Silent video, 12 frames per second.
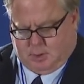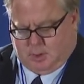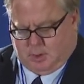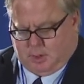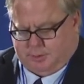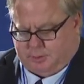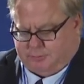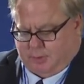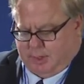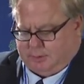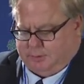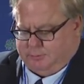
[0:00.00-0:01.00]
Under
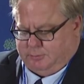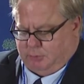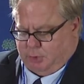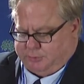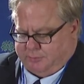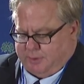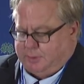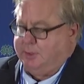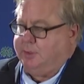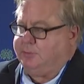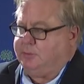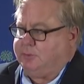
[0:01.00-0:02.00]
Franklin Roosevelt and
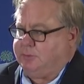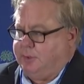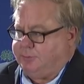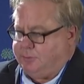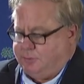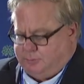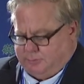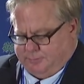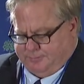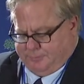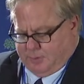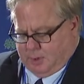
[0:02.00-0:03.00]
his successors,
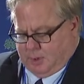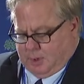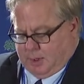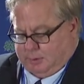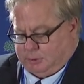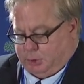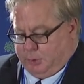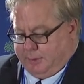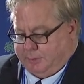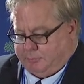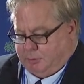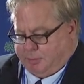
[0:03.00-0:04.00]

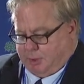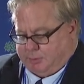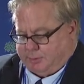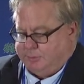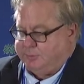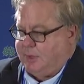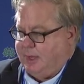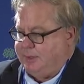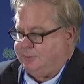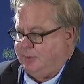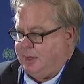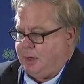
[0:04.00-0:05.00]
including the Republicans
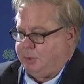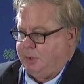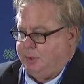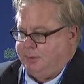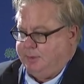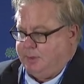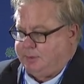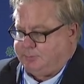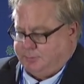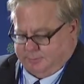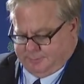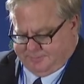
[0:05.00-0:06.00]
Eisenhower and
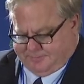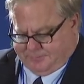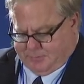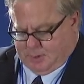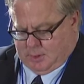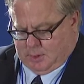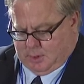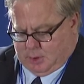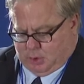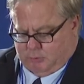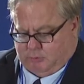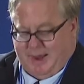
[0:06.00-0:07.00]
Nixon,
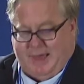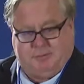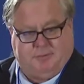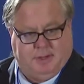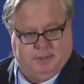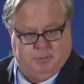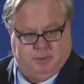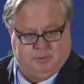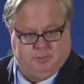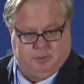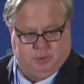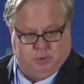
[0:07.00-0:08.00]
who ratified much
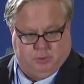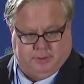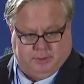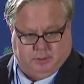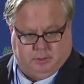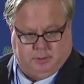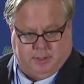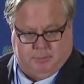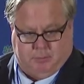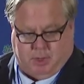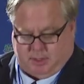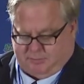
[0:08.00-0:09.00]
of the New Deal and
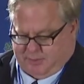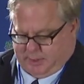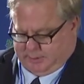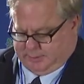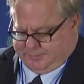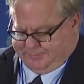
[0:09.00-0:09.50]
modified it,